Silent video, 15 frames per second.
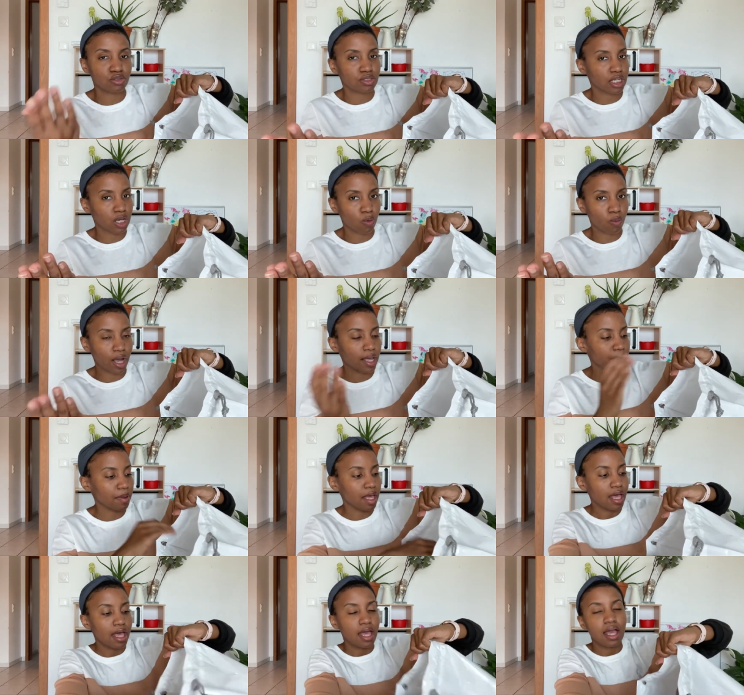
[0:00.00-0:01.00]
Take a
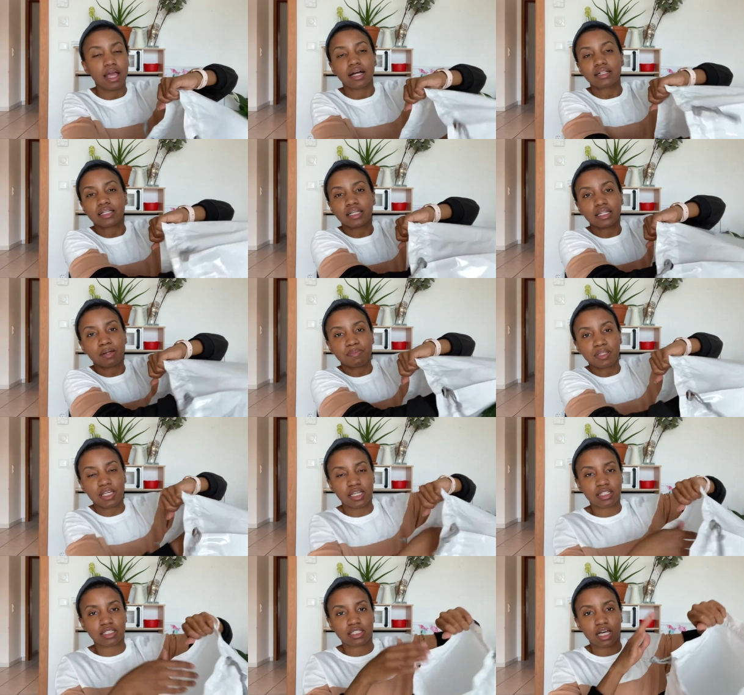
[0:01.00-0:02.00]
wipe, clean up the
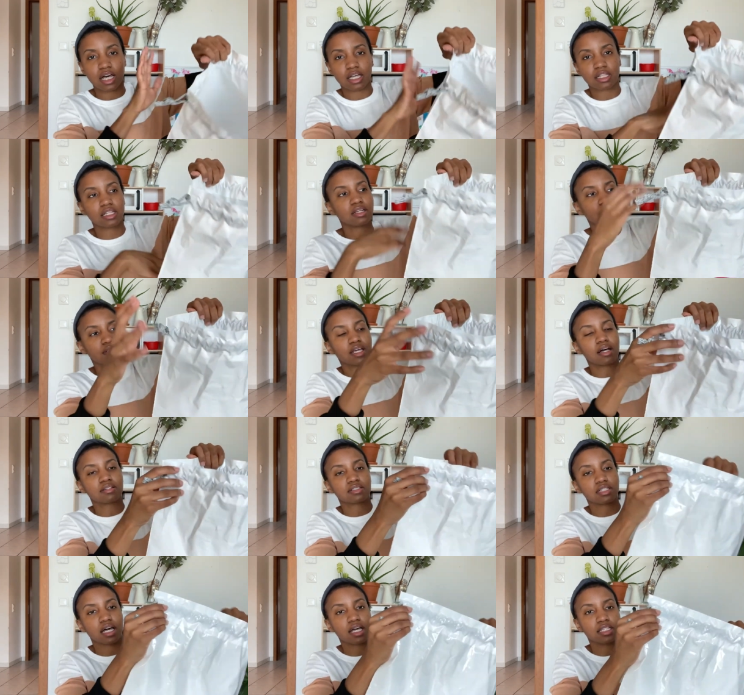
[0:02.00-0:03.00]
inside, clean up the
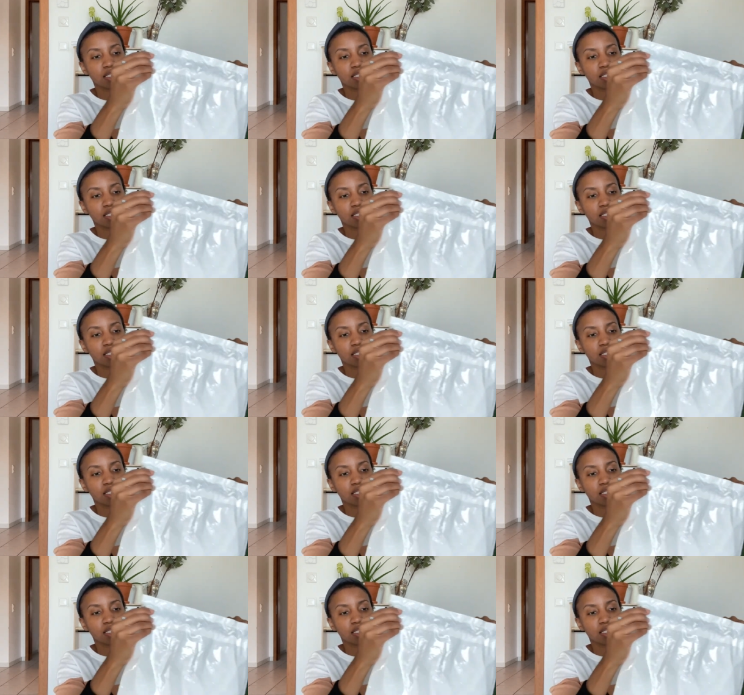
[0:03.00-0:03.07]
outside,